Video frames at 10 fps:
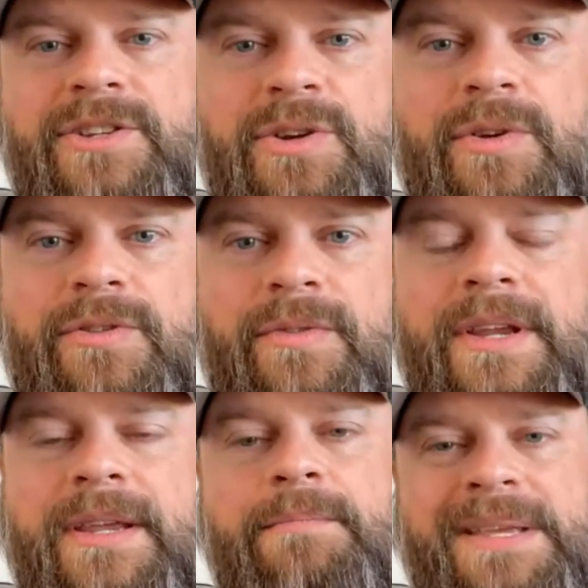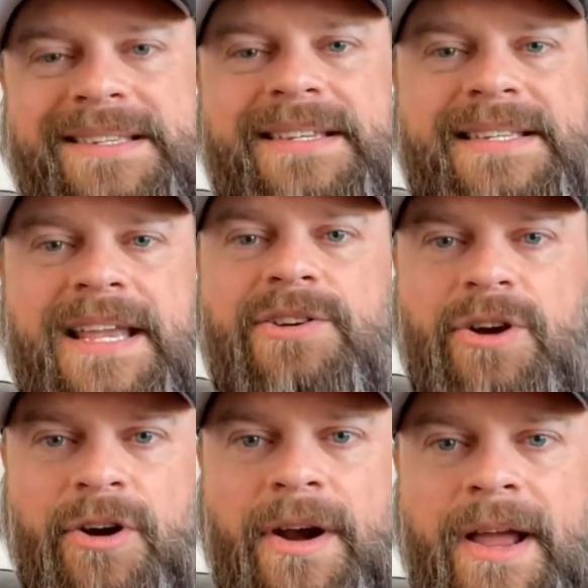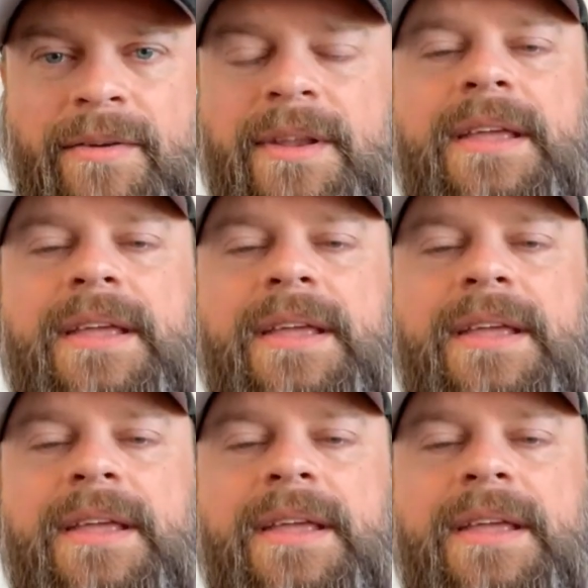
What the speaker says: 2 to 3 business day turnaround.